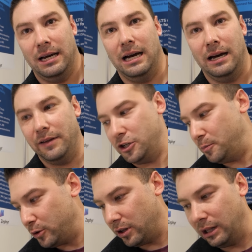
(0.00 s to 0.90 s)
that you
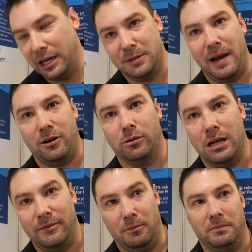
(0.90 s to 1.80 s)
boot on the Linux micro
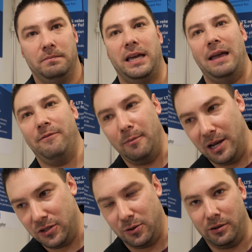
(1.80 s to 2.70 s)
platform came from
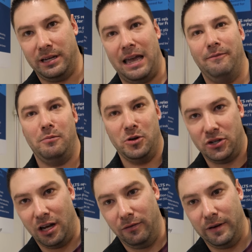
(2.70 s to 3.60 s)
us or came from
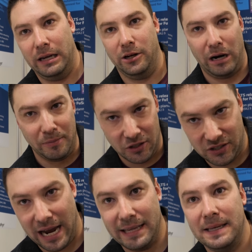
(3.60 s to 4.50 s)
yourself, and you're able to
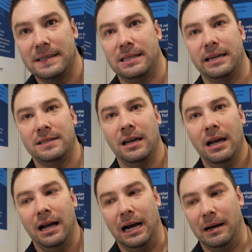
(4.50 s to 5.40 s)
sign these things.
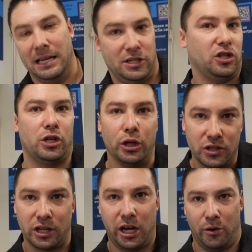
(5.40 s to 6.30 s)
It's just
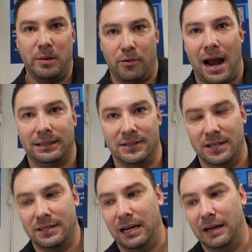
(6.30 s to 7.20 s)
good security
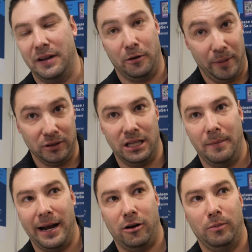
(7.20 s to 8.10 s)
practices that are built in
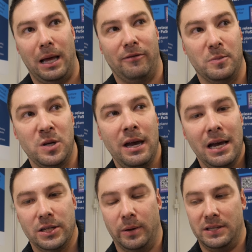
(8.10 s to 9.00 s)
the micro platforms.
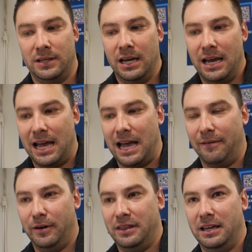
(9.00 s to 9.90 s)
So it's
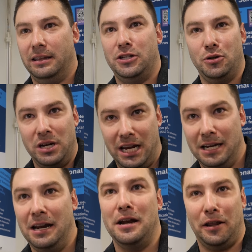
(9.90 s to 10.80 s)
everything that you
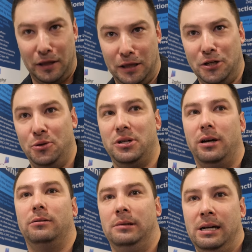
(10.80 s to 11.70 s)
need, nothing that you
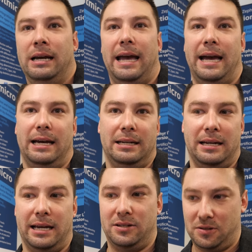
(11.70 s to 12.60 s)
don't, and
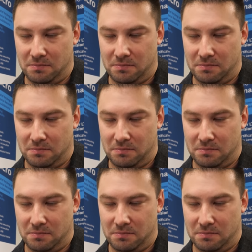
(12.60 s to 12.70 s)
it's